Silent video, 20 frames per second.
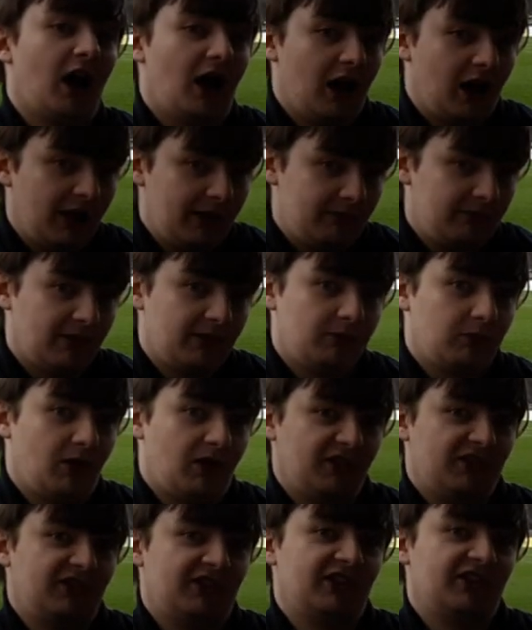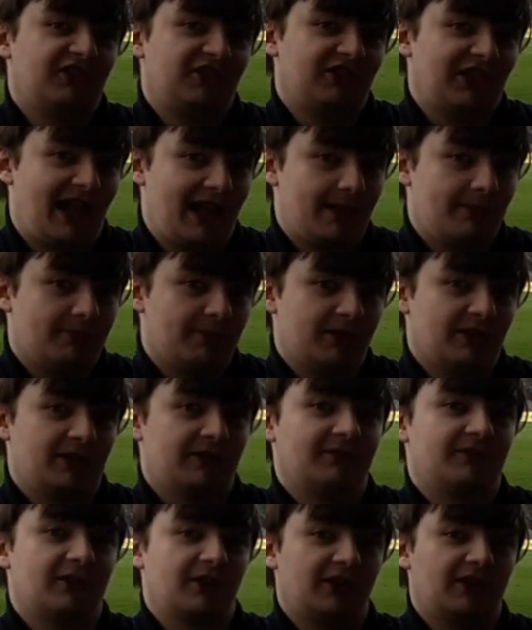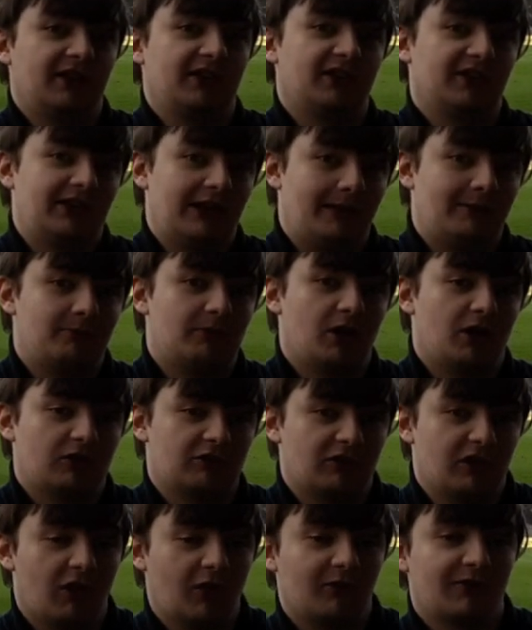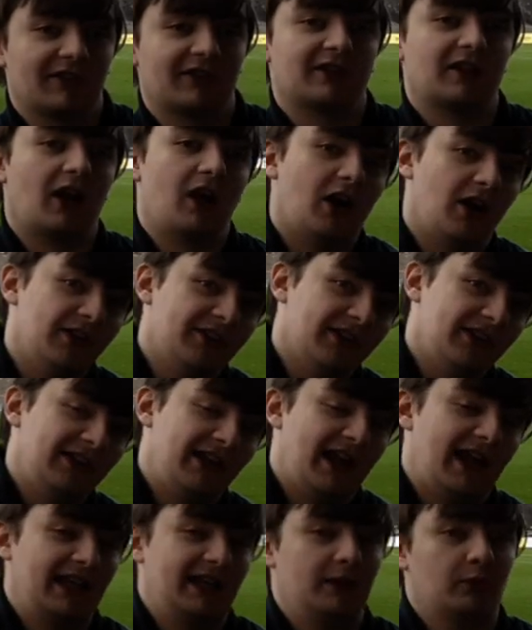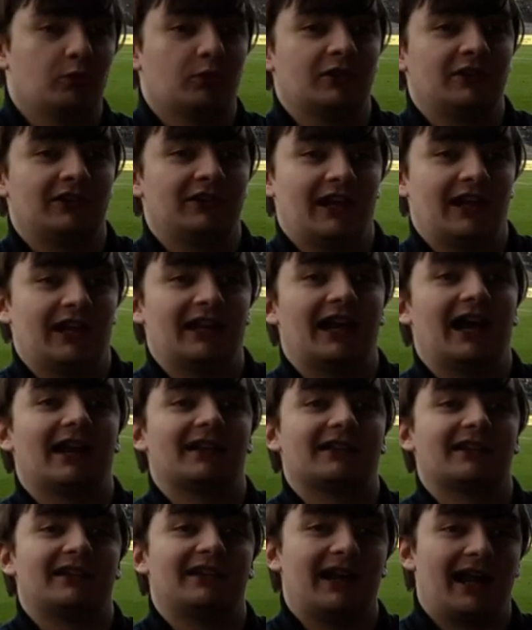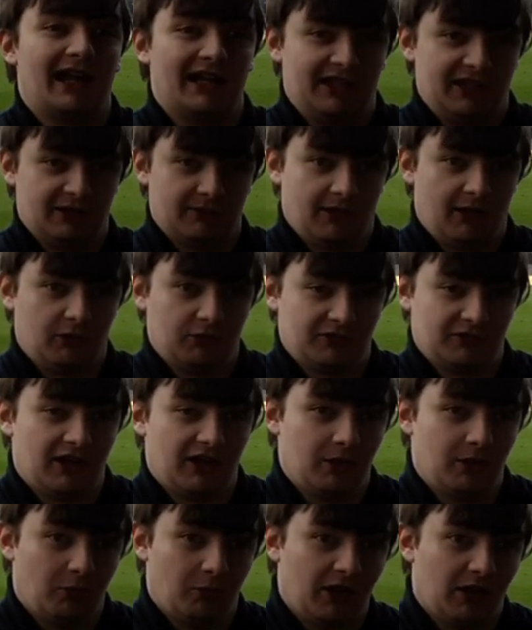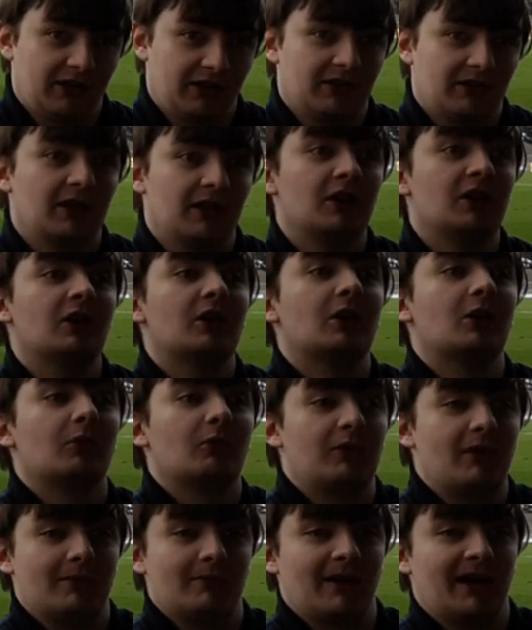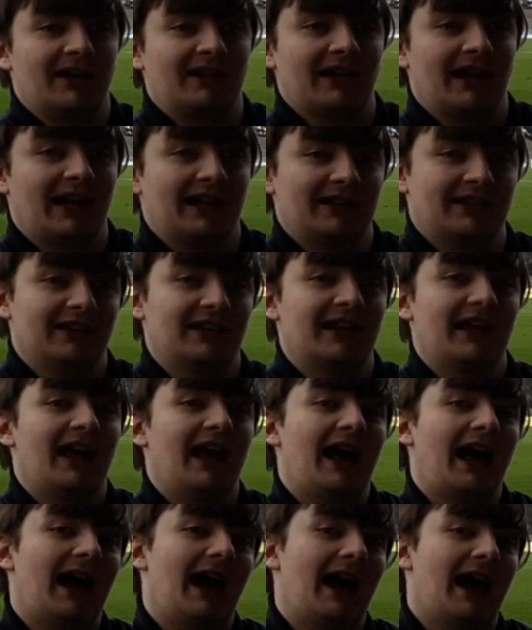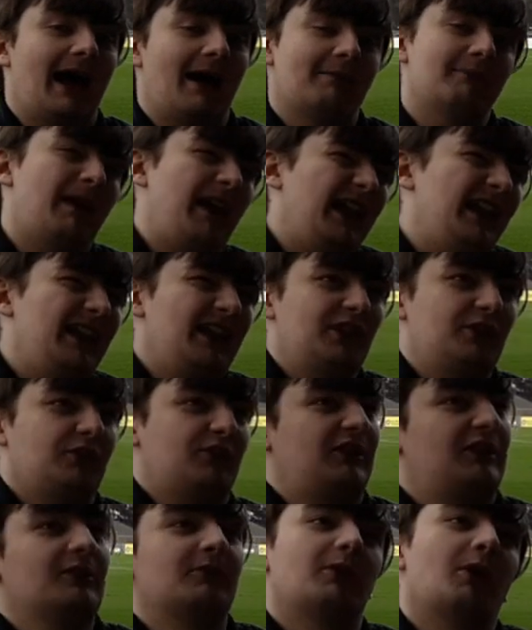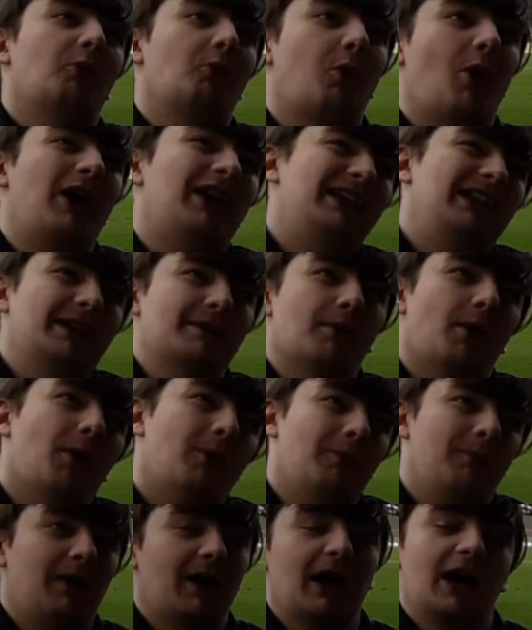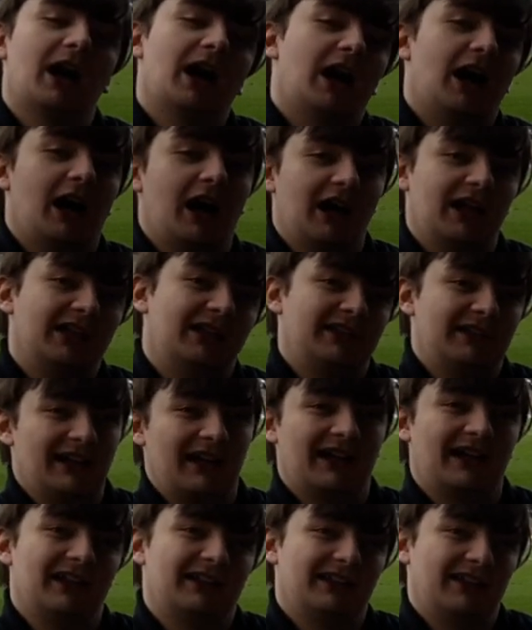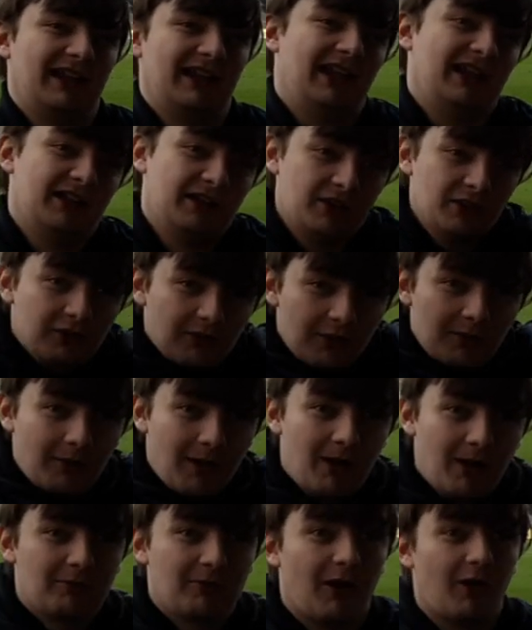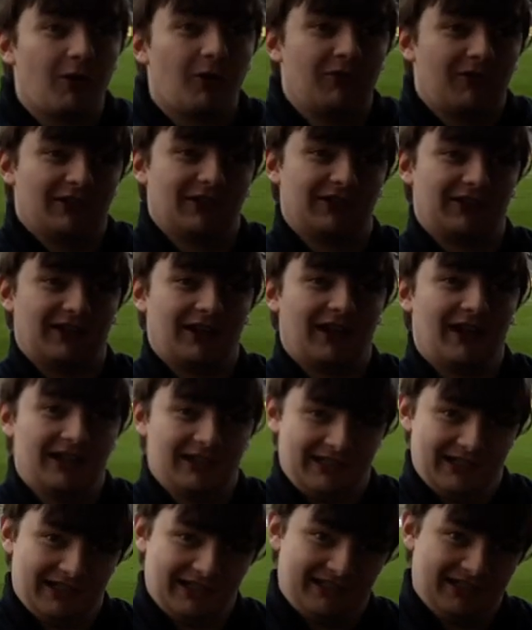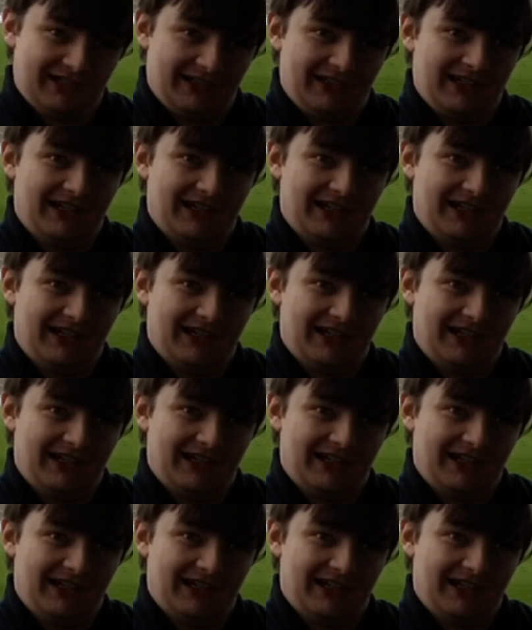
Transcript: I was watching Shelbourne versus Shamrock Rovers on the telly one day as a 10 year old, I was, with my dad. And mainly just to wind him up, I started saying, Come on, Rovers, I did.